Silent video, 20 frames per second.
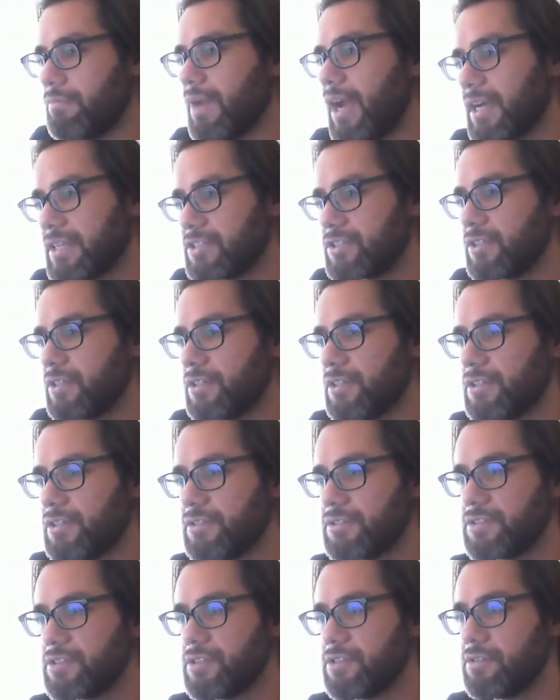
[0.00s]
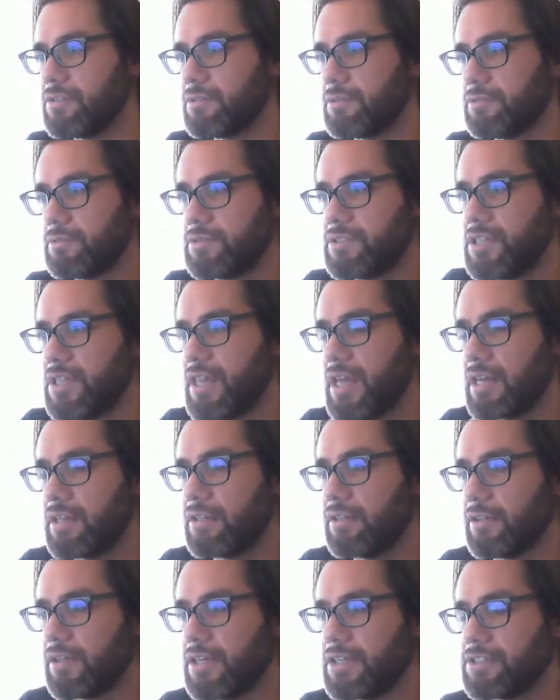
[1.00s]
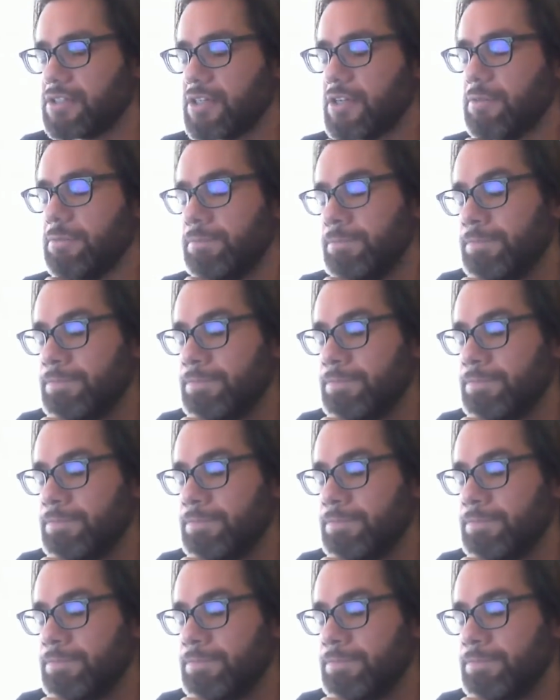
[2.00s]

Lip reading: external to that location.